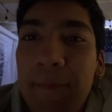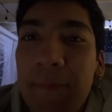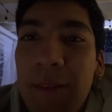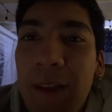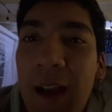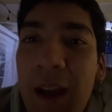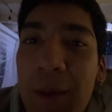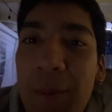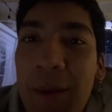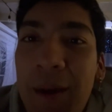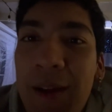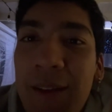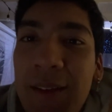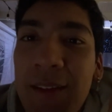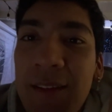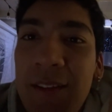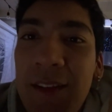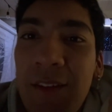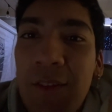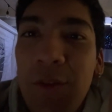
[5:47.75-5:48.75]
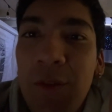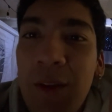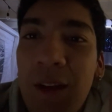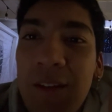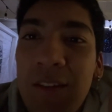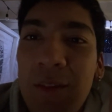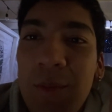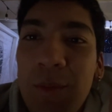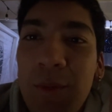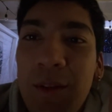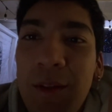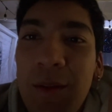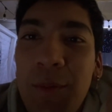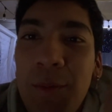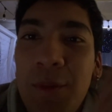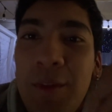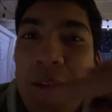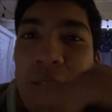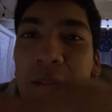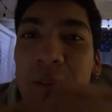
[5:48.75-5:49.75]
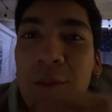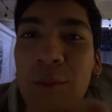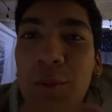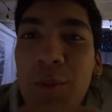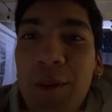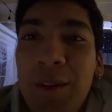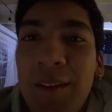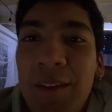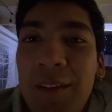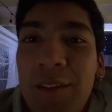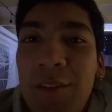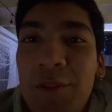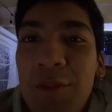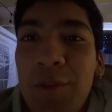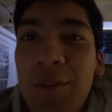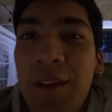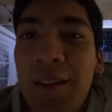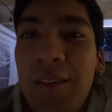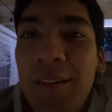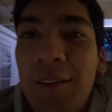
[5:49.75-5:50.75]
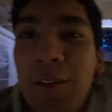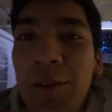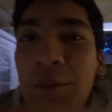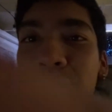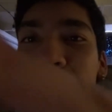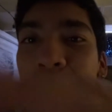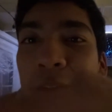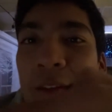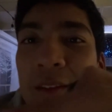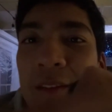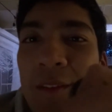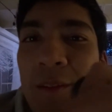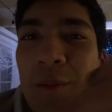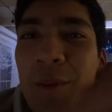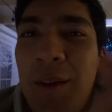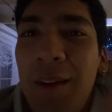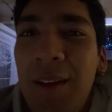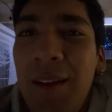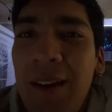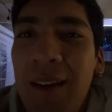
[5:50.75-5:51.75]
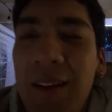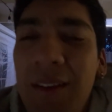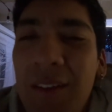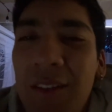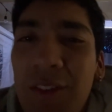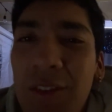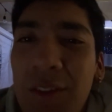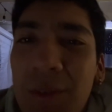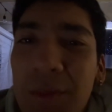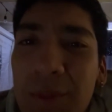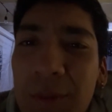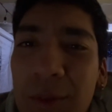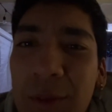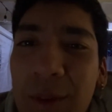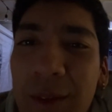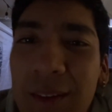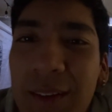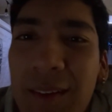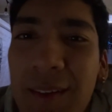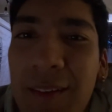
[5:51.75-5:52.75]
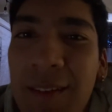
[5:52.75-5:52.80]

I haven't had the chance to catch up with everything what did you get served with what I didn't get served what